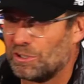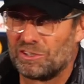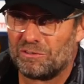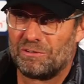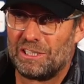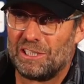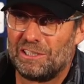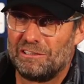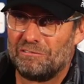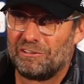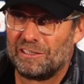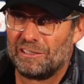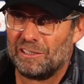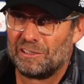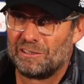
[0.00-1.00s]
one is a very
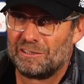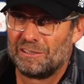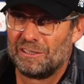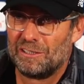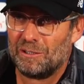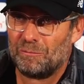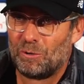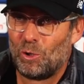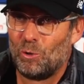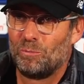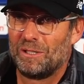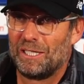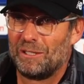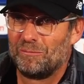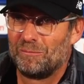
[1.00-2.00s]
difficult um, home
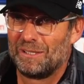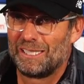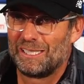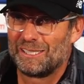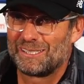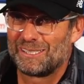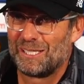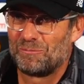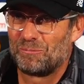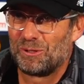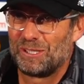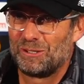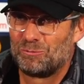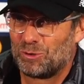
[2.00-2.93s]
game against Napoli.